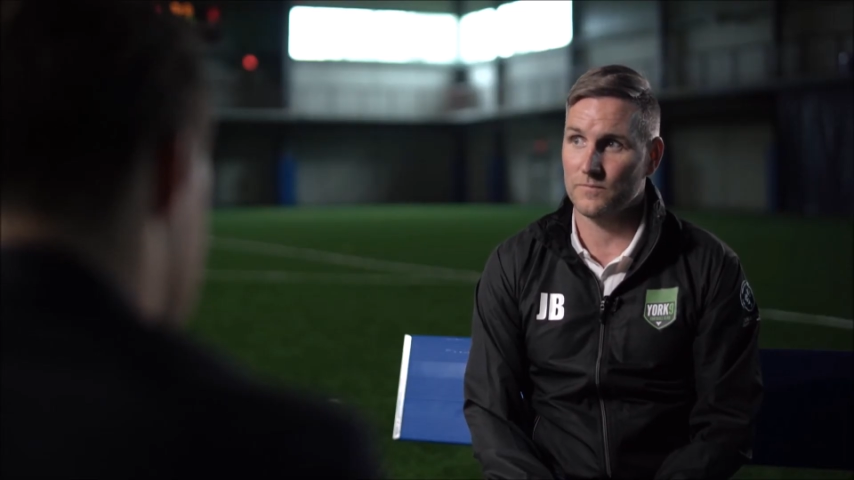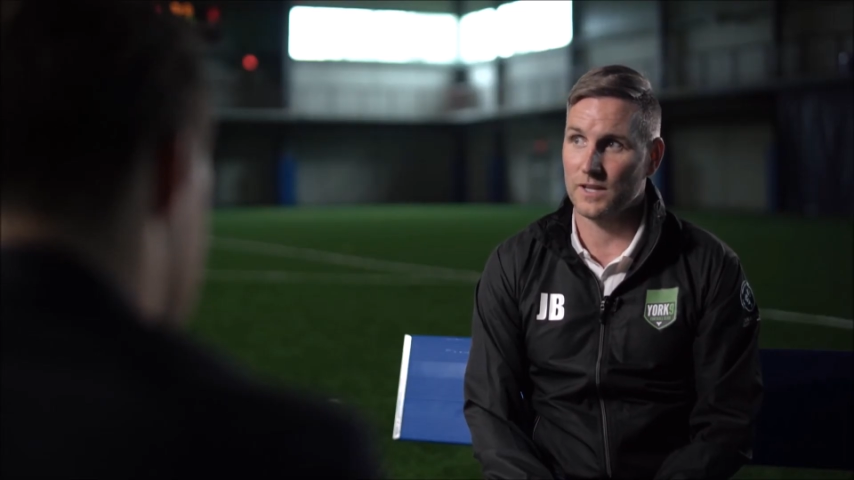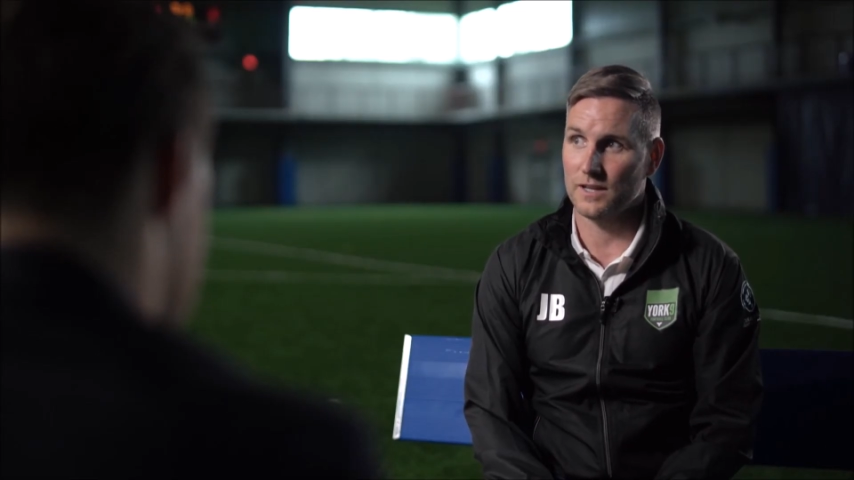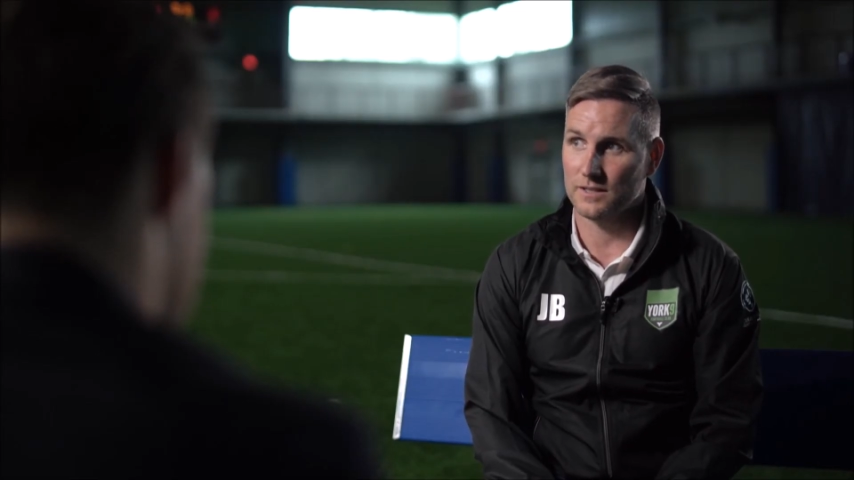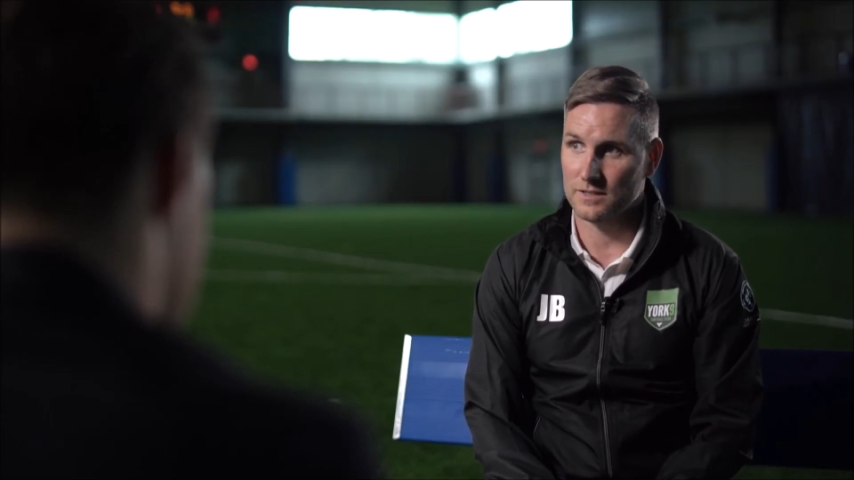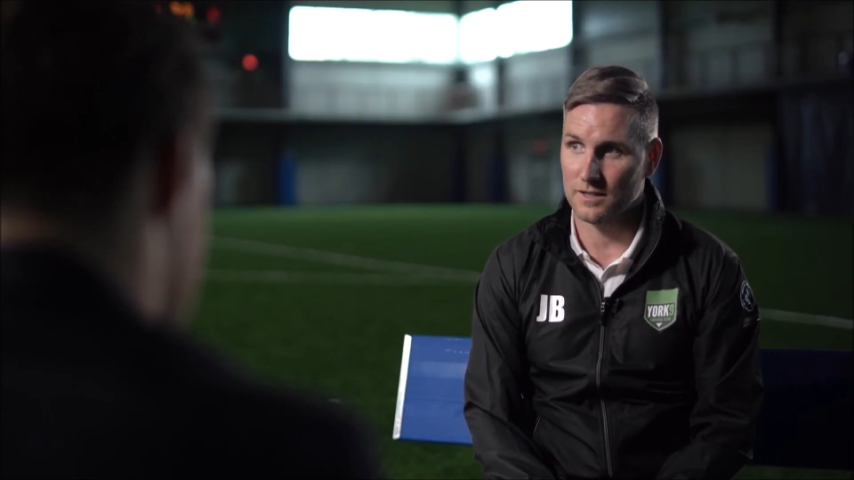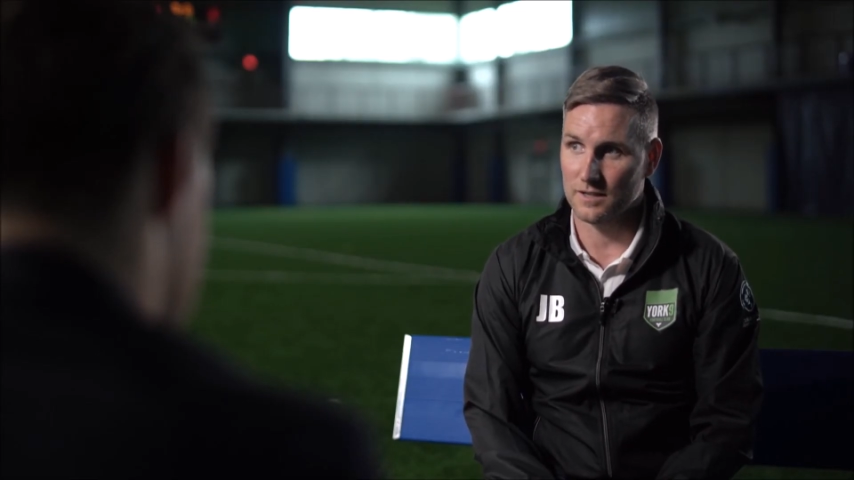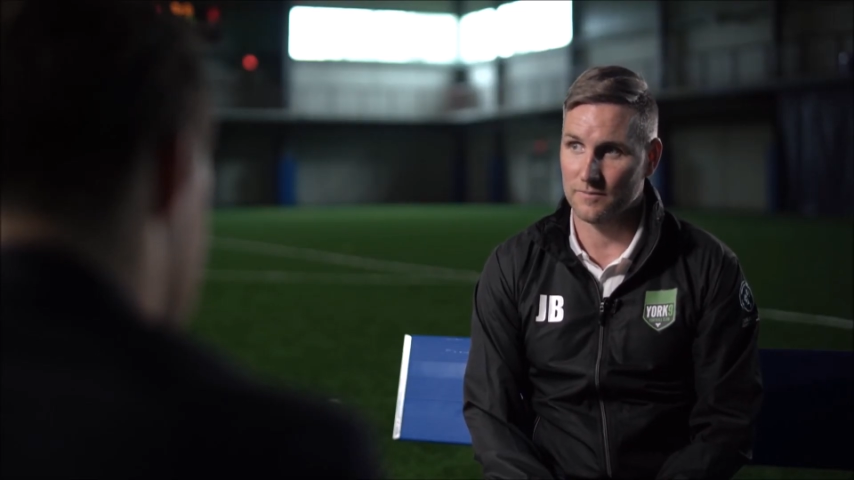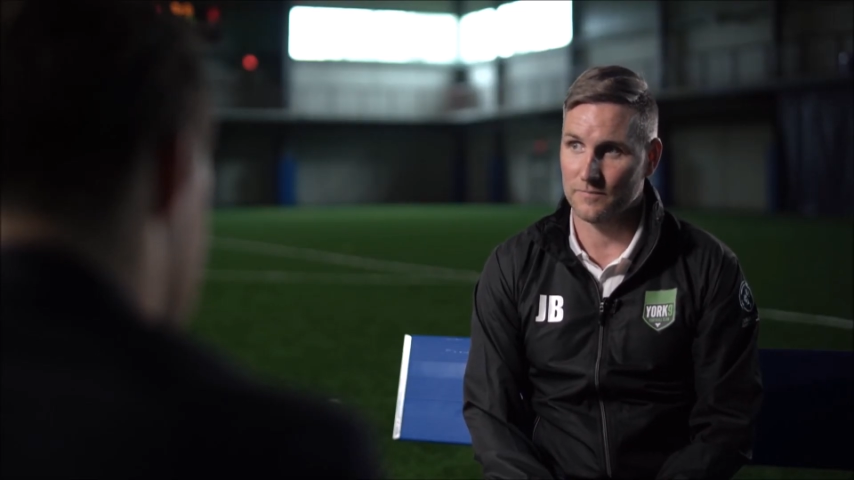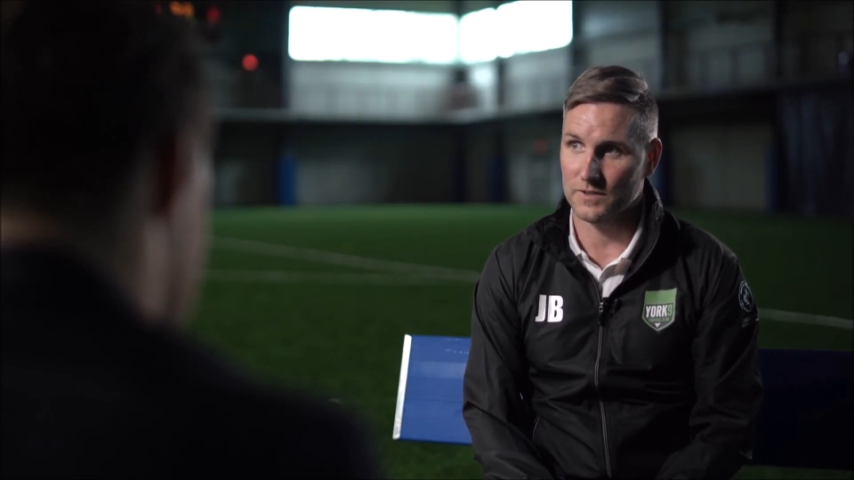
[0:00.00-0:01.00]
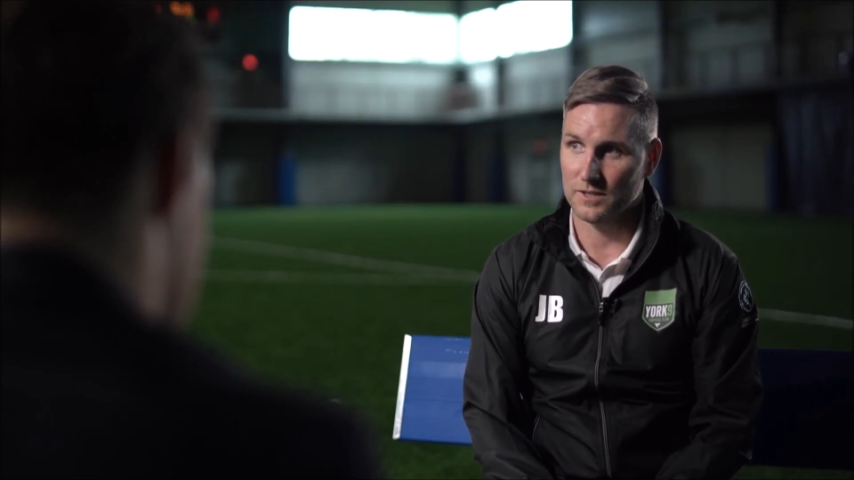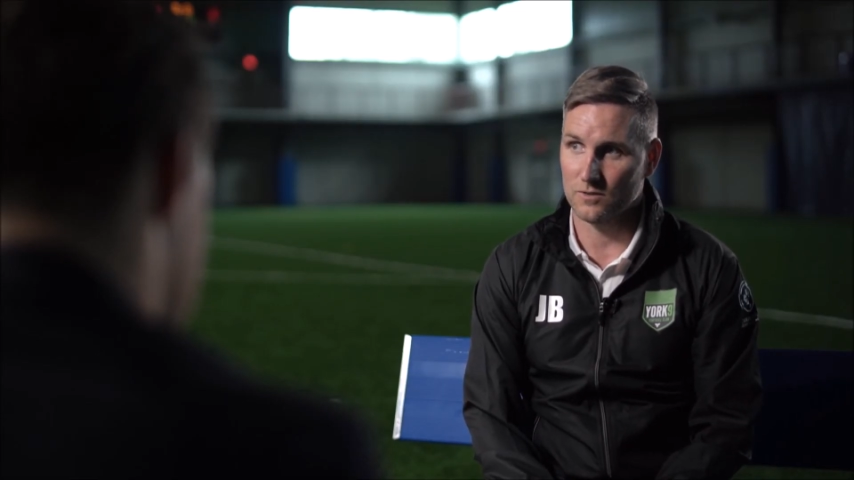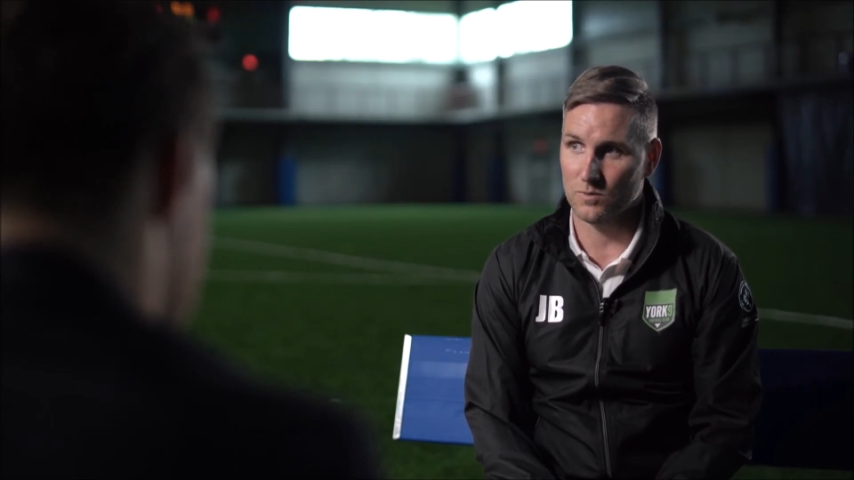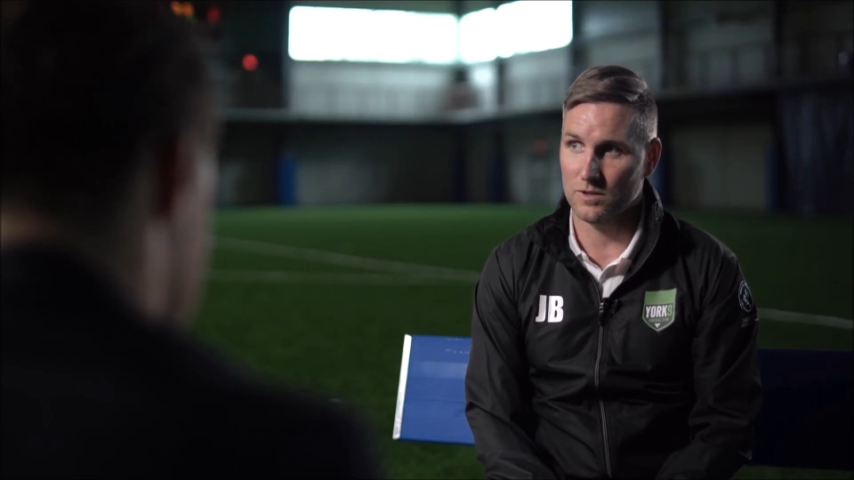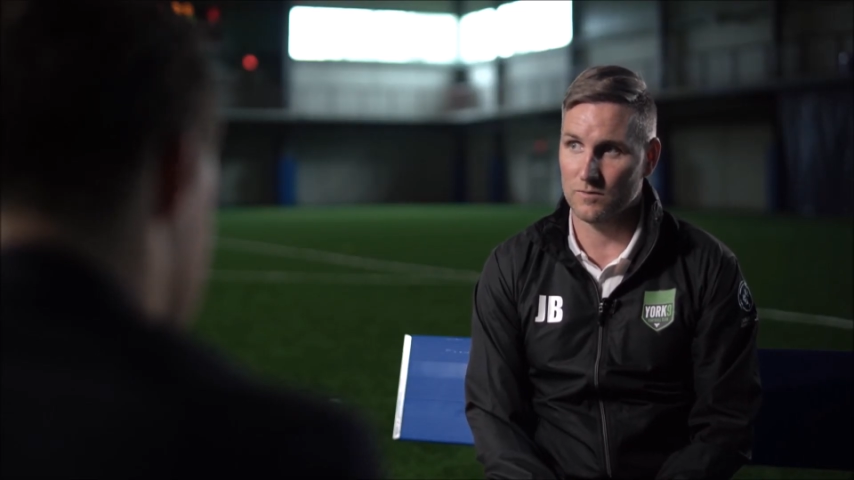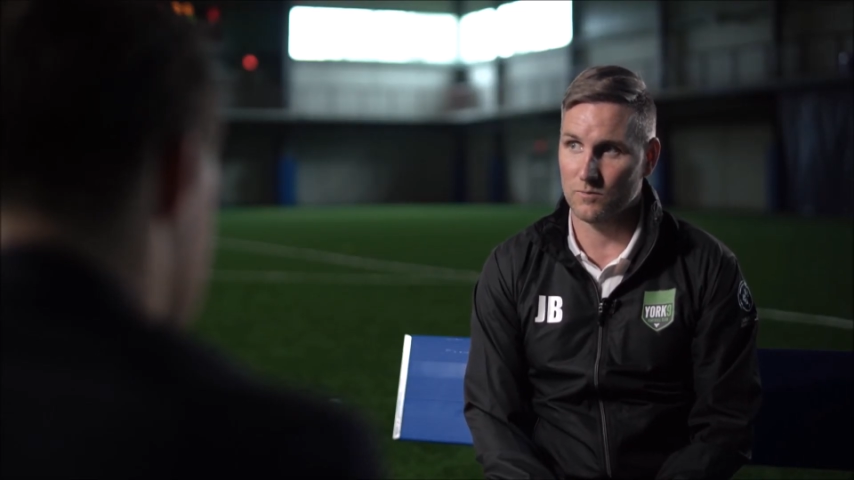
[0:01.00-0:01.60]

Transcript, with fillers: And um, you know, one of